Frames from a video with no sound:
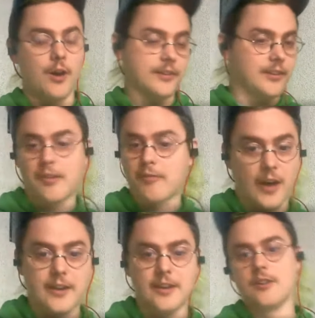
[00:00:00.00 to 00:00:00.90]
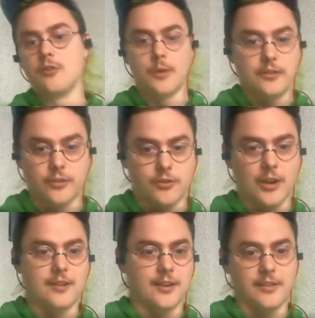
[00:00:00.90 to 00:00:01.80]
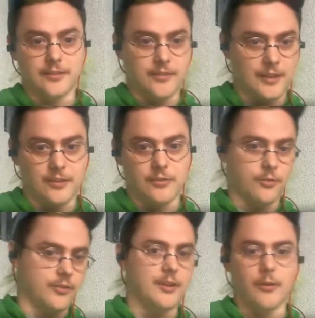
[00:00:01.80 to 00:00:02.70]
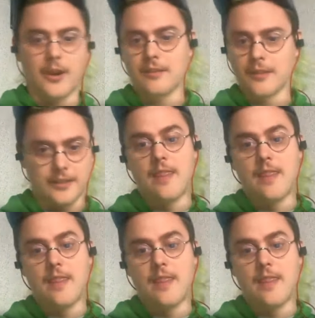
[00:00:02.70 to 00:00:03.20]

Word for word: One is like finding a new research idea that's that's interesting, right?